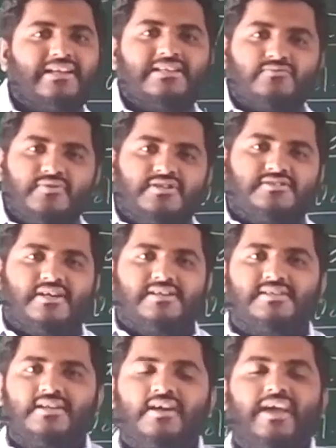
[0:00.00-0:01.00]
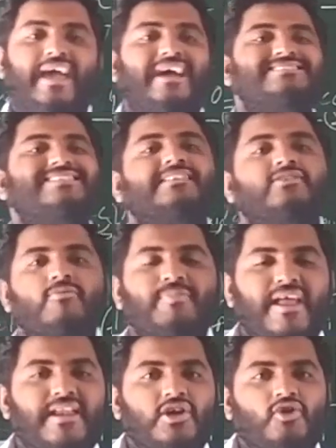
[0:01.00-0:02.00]
class we discussed it, edge length
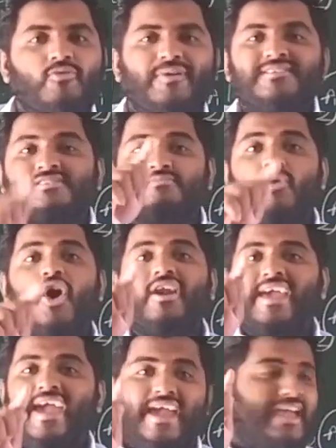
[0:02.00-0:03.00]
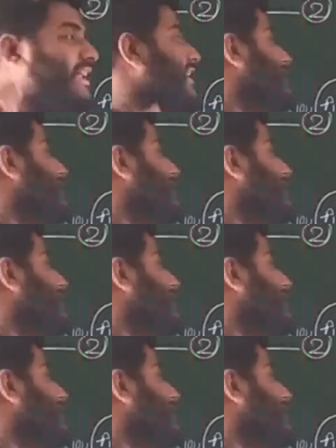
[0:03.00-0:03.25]
of any cube is small a.